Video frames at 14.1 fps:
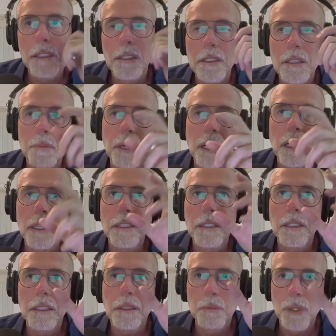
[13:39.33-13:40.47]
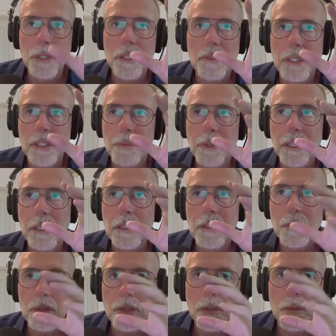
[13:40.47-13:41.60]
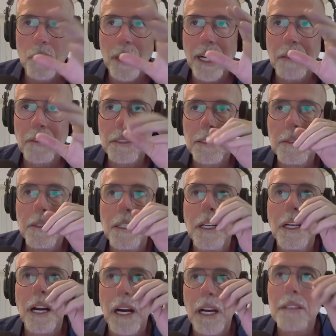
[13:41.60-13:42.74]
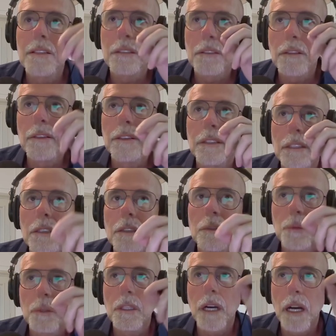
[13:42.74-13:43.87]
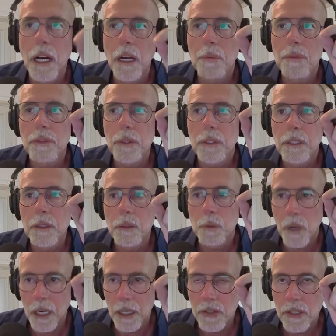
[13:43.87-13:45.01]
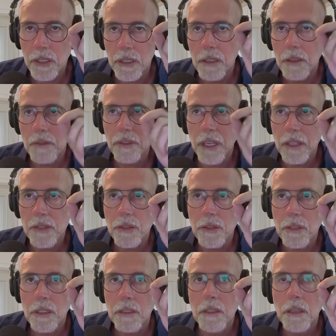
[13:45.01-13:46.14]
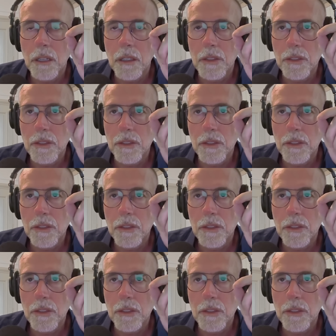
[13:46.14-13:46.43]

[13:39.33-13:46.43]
Despite the immersive experience, which will wow you, I still think you will opt for either watching it on the flat screen on